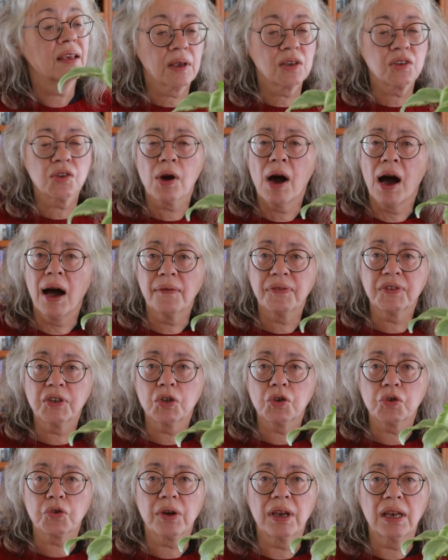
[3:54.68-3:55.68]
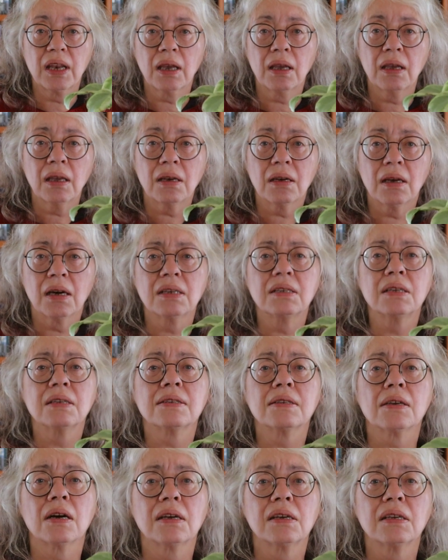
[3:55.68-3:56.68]
So after treating it, I
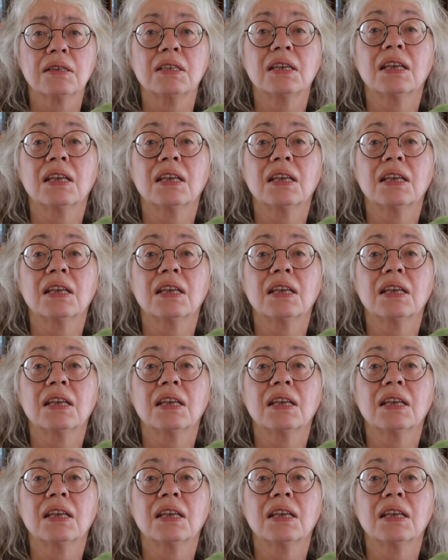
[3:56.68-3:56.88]
decided